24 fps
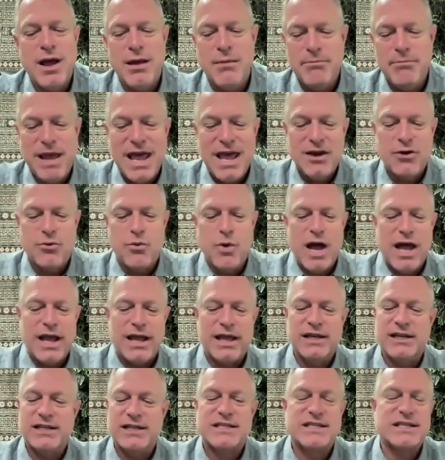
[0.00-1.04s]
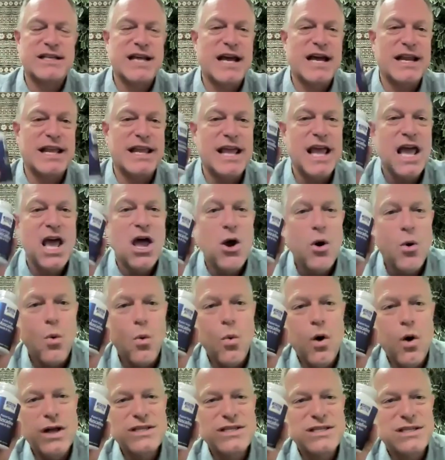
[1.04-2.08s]
bandwagon to study
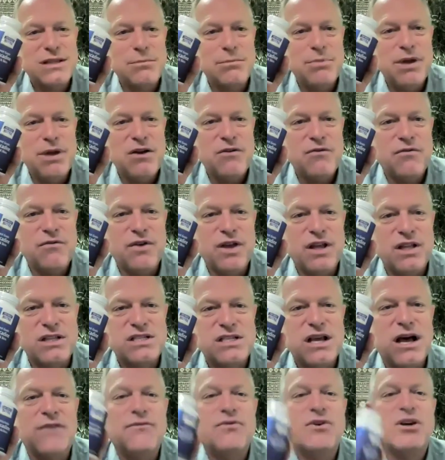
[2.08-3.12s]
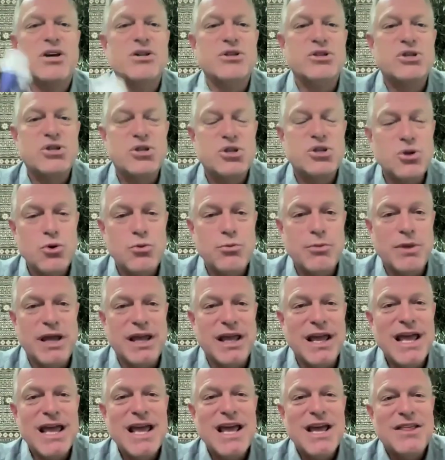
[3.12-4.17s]
what's the benefits of
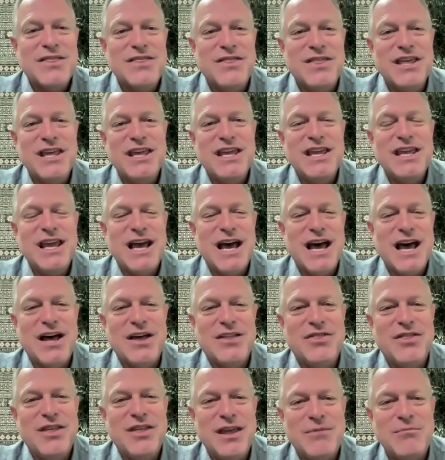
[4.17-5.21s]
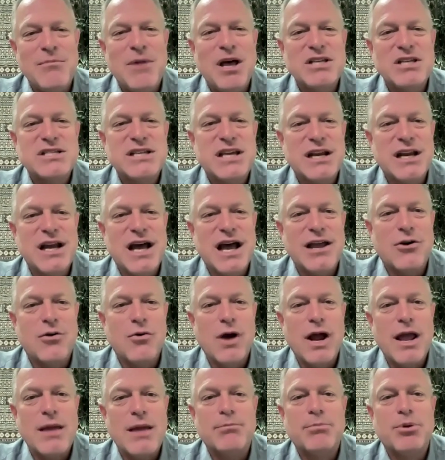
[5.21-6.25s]
consuming the muscadine
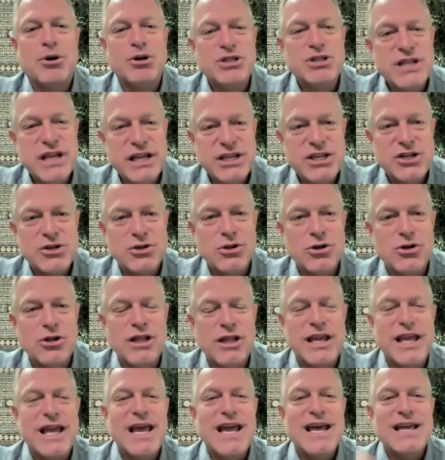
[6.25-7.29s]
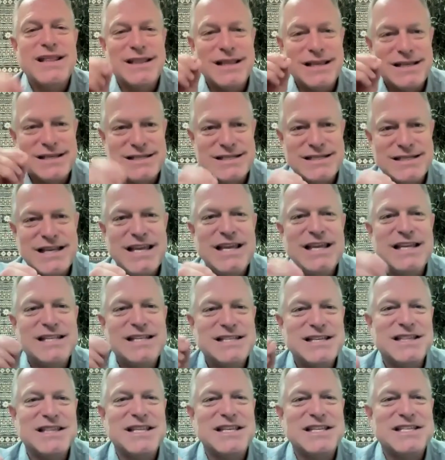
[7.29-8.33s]
grape, particularly the
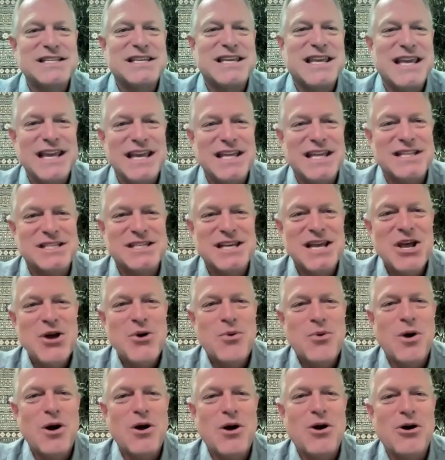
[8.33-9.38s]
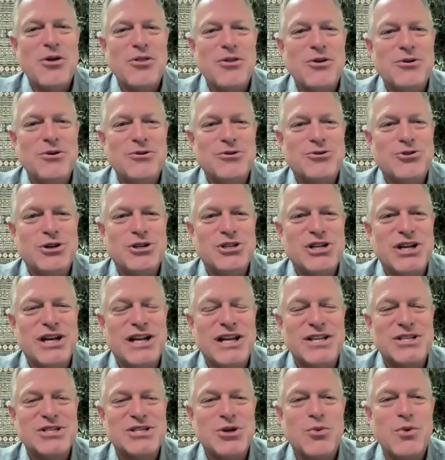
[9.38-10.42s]
seeds and the skins where all the nutrition
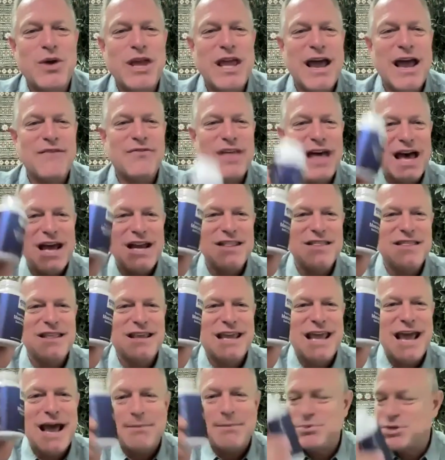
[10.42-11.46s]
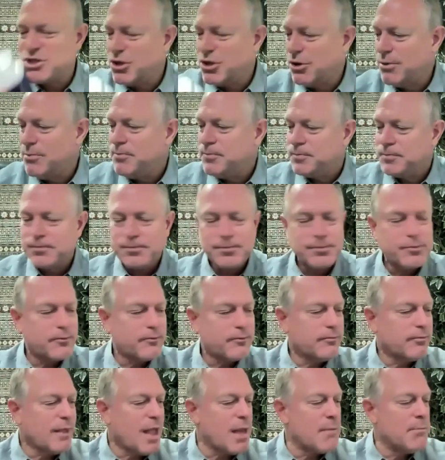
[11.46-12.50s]
is. So we have that in the capsule,
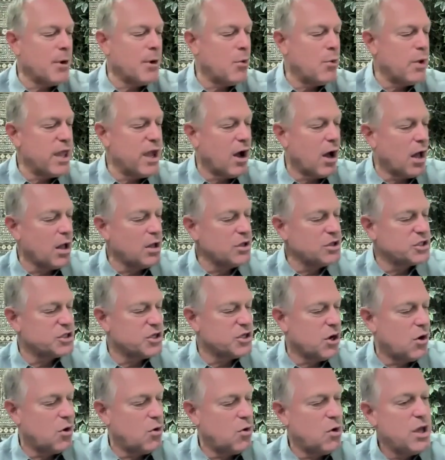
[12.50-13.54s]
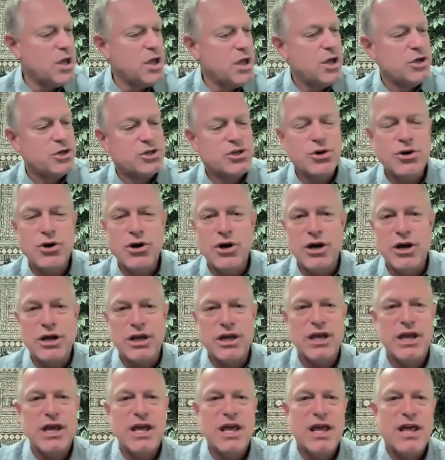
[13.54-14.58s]
but we also took